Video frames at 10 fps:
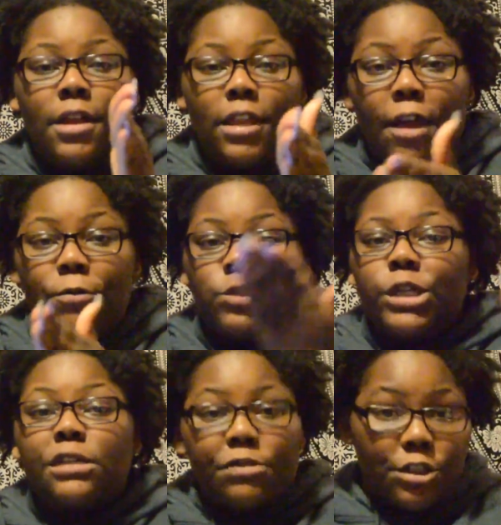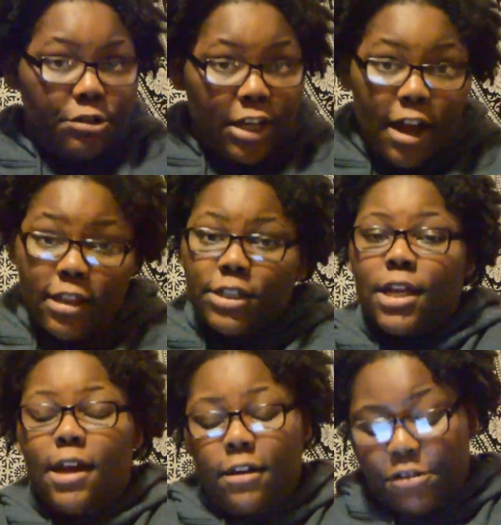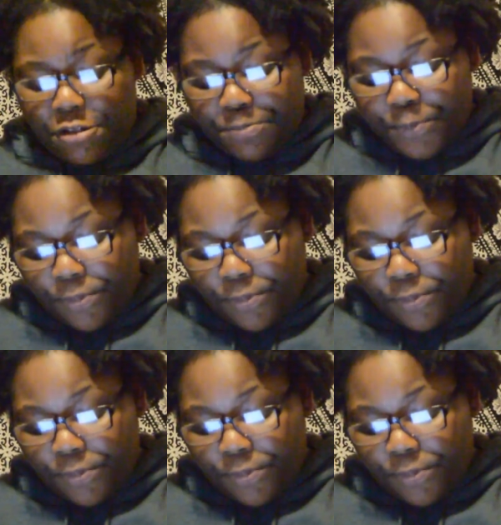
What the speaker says: that will transfer to the college that I go to.